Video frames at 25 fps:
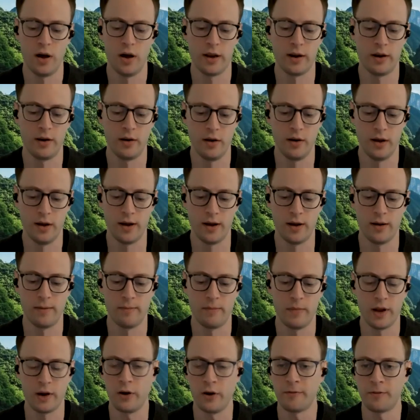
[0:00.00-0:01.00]
on,
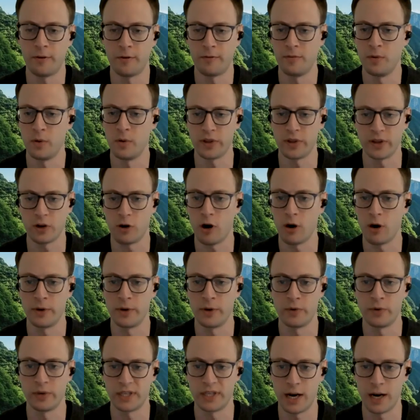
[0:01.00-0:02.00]
um, I don't know if you're familiar with like
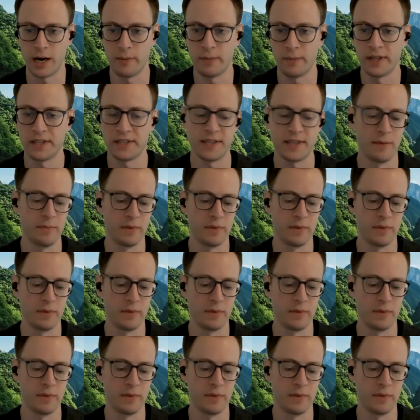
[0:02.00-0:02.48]
carbon retirements.